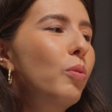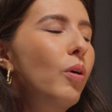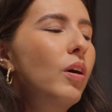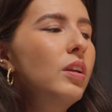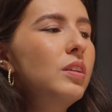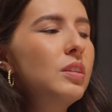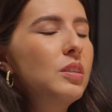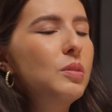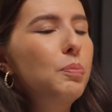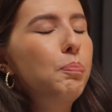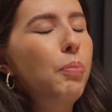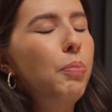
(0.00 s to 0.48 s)

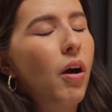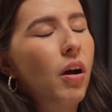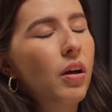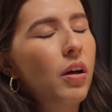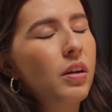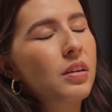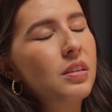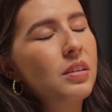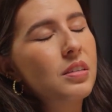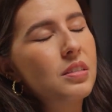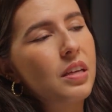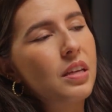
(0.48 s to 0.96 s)
want
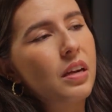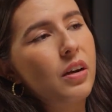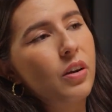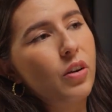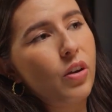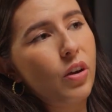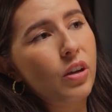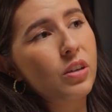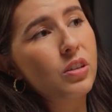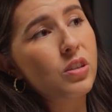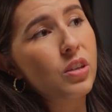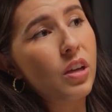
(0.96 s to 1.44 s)
partners that are
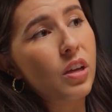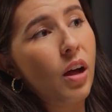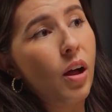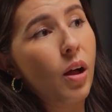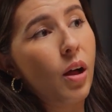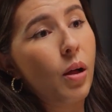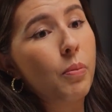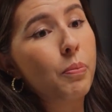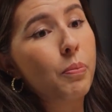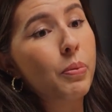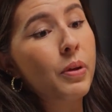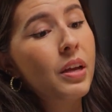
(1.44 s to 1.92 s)
going to
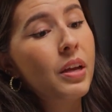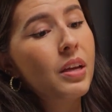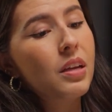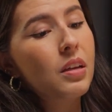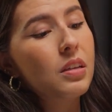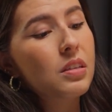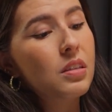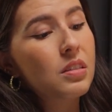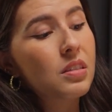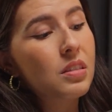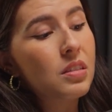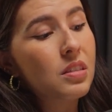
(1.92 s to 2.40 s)
help
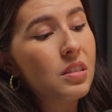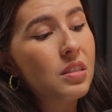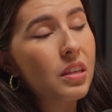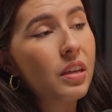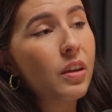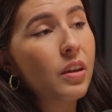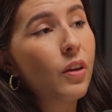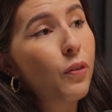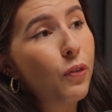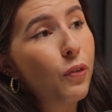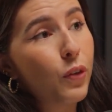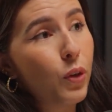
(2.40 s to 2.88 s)

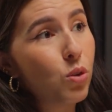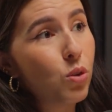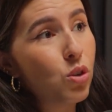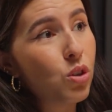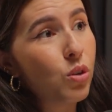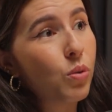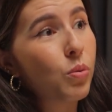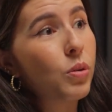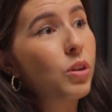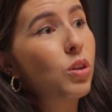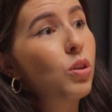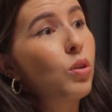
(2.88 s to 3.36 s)
see a
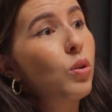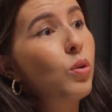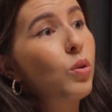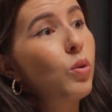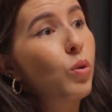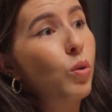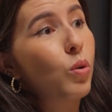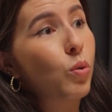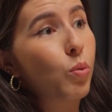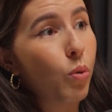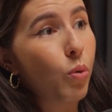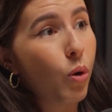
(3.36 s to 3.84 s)
future with
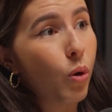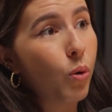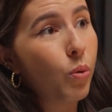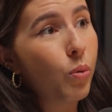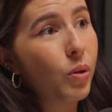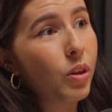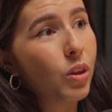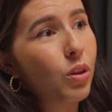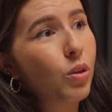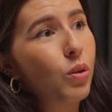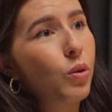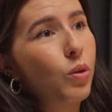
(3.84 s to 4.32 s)
you, grow
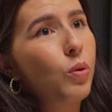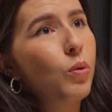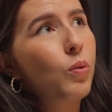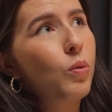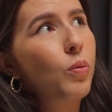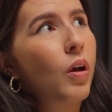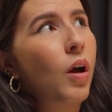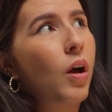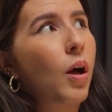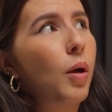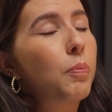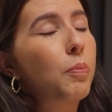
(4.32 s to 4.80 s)
with
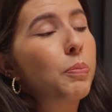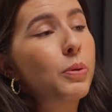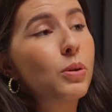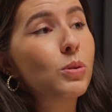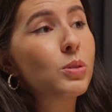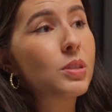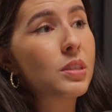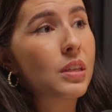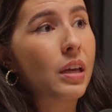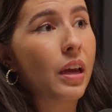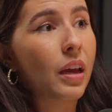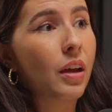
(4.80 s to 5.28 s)
you, help you
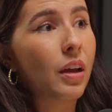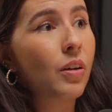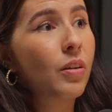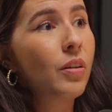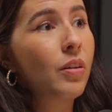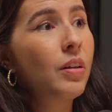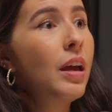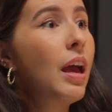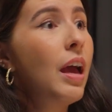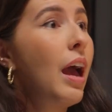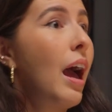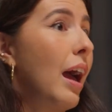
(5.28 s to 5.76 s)

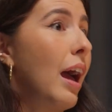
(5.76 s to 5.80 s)
scale.